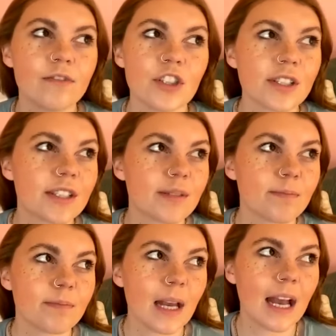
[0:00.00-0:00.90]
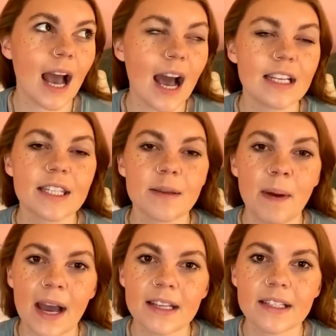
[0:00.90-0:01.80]
just has the
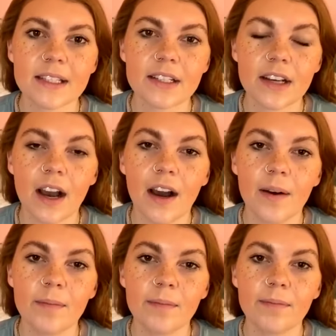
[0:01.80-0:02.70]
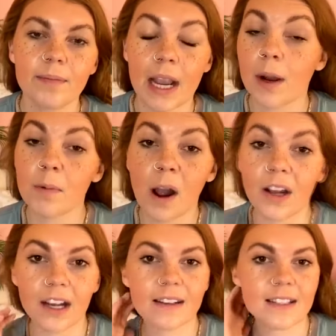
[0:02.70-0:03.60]
best um, hair
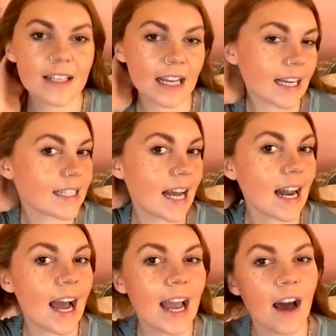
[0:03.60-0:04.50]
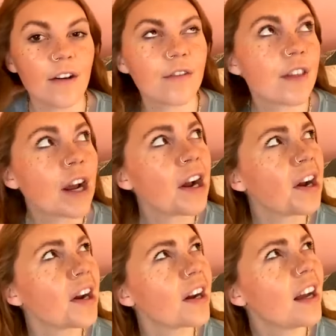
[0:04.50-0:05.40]
products. Like I said, I have
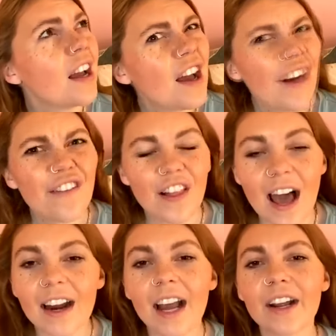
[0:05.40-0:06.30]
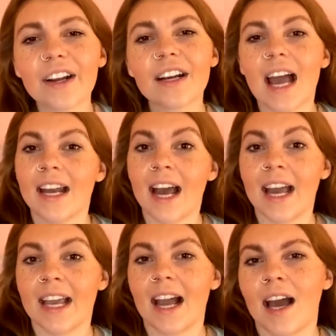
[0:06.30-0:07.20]
their flat iron and
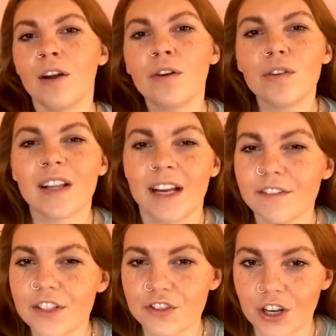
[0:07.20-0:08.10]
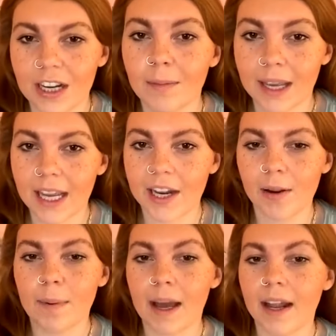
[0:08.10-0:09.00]
I, I don't love to straighten my
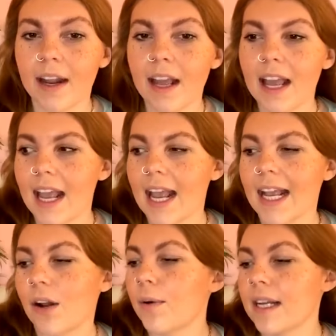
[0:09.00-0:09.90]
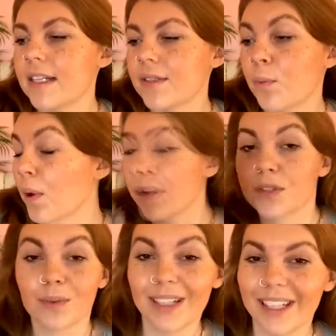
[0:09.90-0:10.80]
hair, but it always works
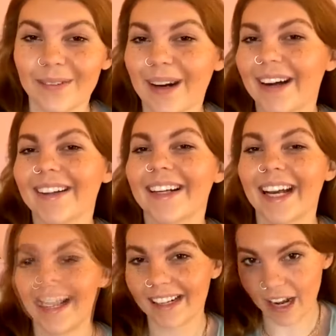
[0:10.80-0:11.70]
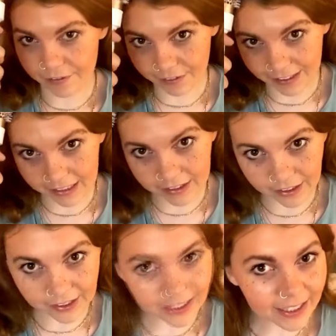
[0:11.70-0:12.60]
really well. And I feel like
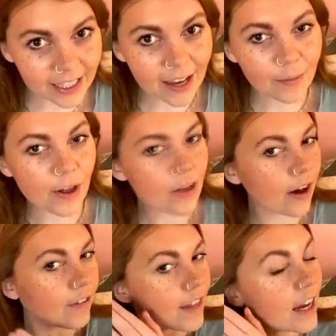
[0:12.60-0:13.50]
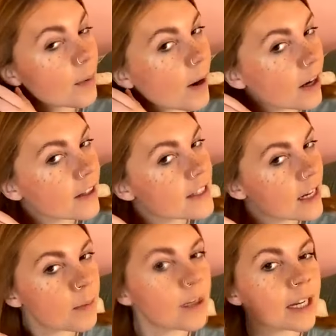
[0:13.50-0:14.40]
they're killing it with all the hair products
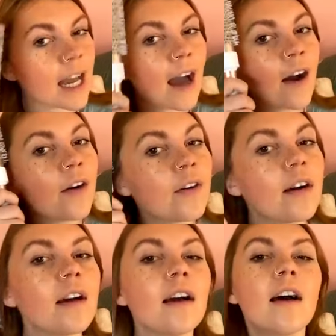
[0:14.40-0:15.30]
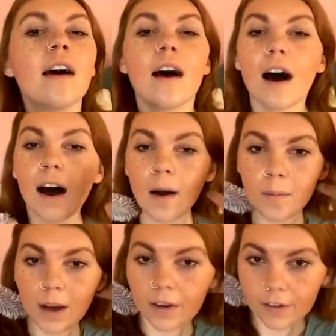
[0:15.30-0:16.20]
they're putting out.
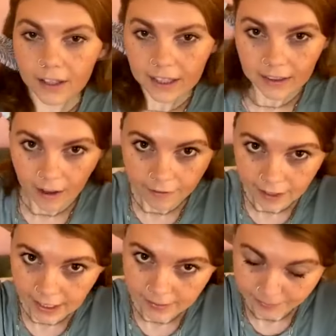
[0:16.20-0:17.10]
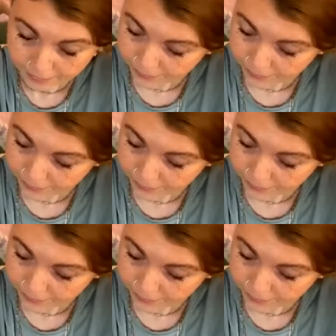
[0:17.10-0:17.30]
Um, really love it.